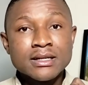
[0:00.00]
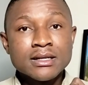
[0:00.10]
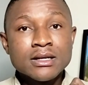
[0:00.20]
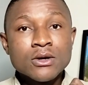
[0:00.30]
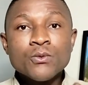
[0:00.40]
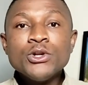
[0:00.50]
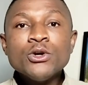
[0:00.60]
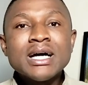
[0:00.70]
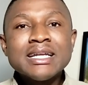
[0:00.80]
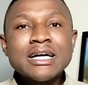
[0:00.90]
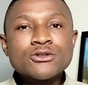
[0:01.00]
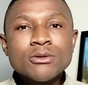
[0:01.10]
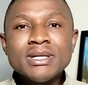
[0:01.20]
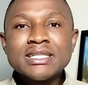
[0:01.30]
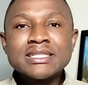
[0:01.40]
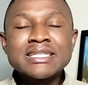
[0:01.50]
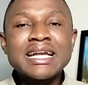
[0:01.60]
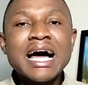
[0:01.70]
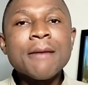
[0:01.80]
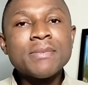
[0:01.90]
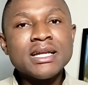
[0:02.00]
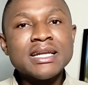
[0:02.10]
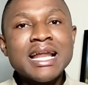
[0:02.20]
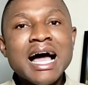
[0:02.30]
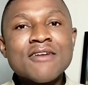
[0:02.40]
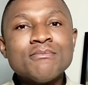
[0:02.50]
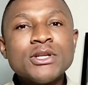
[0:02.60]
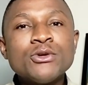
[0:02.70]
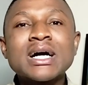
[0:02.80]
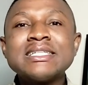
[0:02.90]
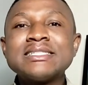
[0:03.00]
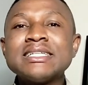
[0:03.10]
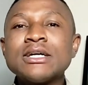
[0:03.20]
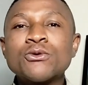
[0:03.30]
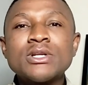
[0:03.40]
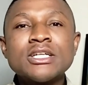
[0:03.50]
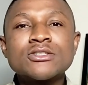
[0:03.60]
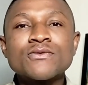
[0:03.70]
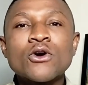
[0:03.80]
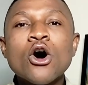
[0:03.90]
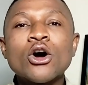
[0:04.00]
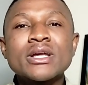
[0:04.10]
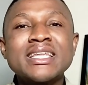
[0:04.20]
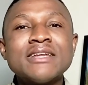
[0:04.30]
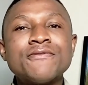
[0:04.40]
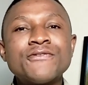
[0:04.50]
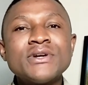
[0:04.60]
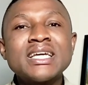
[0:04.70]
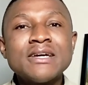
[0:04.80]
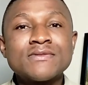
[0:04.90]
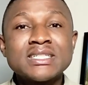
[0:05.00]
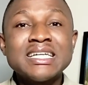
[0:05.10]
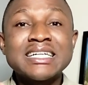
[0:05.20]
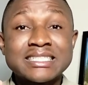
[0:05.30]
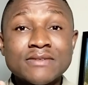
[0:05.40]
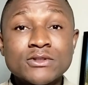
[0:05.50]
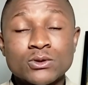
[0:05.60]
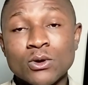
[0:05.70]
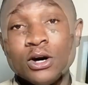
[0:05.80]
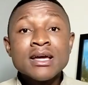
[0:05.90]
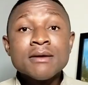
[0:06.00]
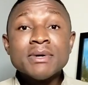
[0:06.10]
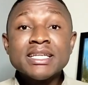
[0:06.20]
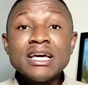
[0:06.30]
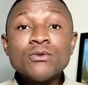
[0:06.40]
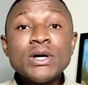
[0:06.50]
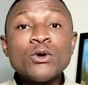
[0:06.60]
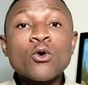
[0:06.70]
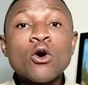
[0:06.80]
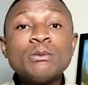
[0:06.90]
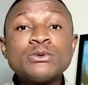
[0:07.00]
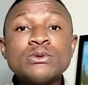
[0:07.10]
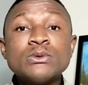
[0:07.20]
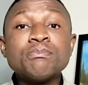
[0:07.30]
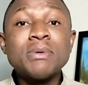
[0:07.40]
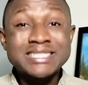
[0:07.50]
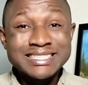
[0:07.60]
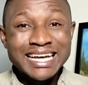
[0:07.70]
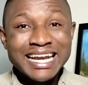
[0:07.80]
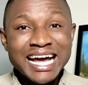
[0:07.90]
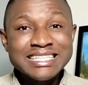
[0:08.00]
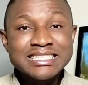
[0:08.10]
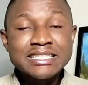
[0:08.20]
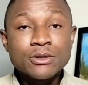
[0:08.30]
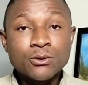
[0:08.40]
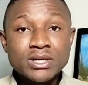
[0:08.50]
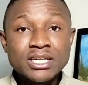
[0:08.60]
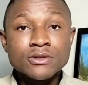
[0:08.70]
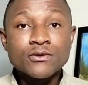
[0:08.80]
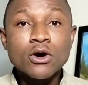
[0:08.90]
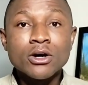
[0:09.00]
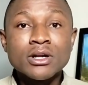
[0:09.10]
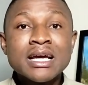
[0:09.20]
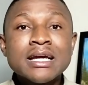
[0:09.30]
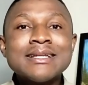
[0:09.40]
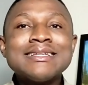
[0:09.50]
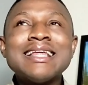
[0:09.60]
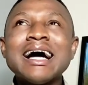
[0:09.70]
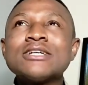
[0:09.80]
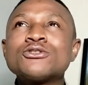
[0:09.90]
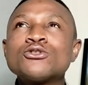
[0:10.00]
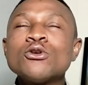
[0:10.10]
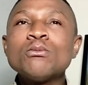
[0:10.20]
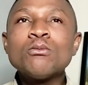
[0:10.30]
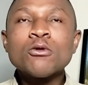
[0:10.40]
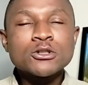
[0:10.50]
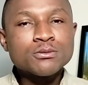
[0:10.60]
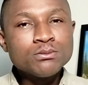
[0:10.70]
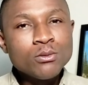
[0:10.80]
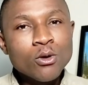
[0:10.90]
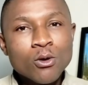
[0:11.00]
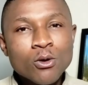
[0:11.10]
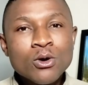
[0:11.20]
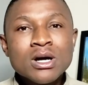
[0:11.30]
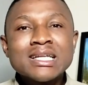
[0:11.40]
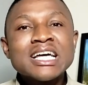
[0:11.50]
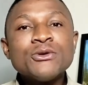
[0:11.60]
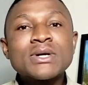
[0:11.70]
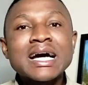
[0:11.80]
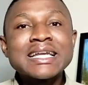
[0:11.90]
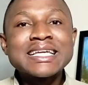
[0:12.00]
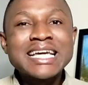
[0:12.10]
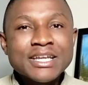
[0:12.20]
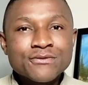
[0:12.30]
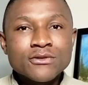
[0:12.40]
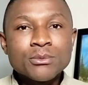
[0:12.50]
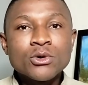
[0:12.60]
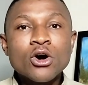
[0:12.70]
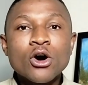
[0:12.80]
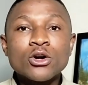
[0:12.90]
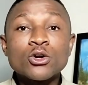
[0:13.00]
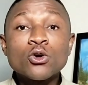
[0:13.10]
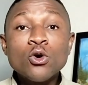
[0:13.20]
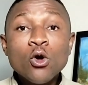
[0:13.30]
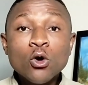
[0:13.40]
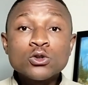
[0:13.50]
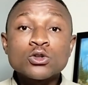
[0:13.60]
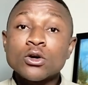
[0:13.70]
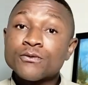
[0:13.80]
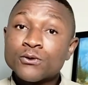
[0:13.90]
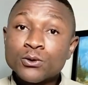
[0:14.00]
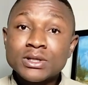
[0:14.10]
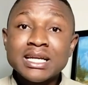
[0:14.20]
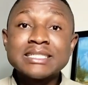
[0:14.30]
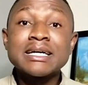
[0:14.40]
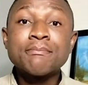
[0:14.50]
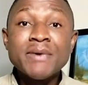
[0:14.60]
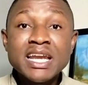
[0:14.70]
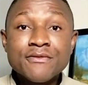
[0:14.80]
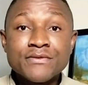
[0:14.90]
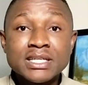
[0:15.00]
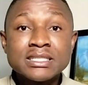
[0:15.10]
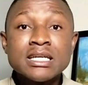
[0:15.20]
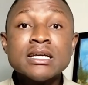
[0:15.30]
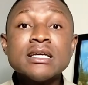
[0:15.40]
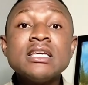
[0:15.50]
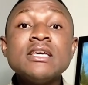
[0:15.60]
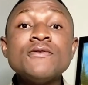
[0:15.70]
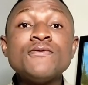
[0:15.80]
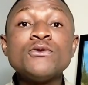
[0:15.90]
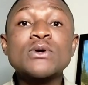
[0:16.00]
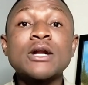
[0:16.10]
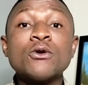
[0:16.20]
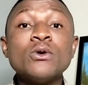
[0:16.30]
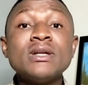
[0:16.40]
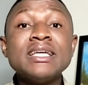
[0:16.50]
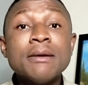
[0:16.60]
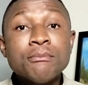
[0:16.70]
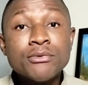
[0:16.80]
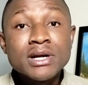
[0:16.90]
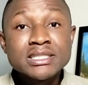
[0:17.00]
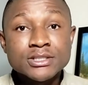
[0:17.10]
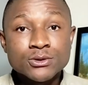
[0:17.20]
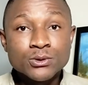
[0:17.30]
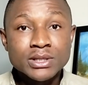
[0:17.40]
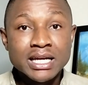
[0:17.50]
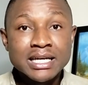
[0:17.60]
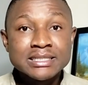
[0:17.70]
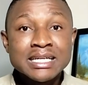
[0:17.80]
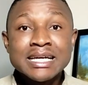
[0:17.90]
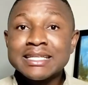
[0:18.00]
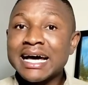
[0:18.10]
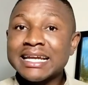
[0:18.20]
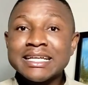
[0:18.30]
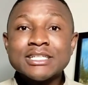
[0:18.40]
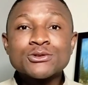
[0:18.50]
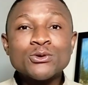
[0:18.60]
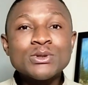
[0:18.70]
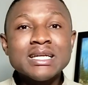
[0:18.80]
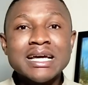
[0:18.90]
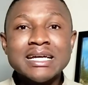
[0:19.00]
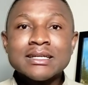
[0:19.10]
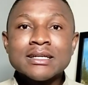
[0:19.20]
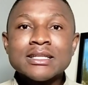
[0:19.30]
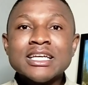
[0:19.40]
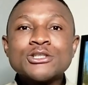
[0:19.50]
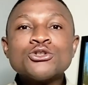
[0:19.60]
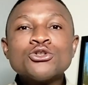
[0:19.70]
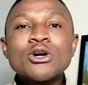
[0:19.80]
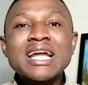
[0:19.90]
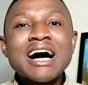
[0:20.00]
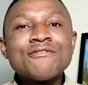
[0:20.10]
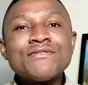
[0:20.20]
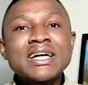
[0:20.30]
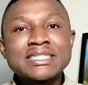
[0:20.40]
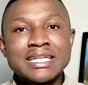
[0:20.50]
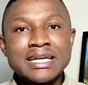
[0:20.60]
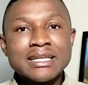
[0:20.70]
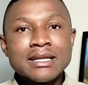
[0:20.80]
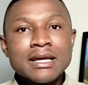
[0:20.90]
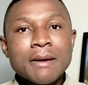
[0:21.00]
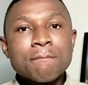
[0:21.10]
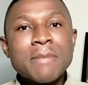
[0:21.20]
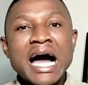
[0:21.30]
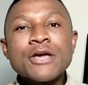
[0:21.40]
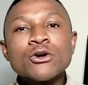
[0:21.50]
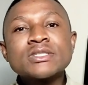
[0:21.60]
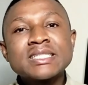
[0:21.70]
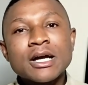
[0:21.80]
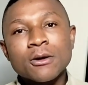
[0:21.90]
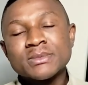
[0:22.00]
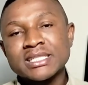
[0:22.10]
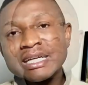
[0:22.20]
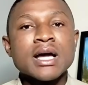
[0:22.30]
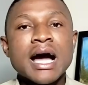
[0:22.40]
We know that there are so many things that happen in life, but you can see the goodness of God in the free gift He has given to us. But then when you come to personalizing the goodness of God, there are so much more that you can get from God. Lots of goodness and benefits if you can only embrace His goodness, that His goodness is not affected by your circumstance.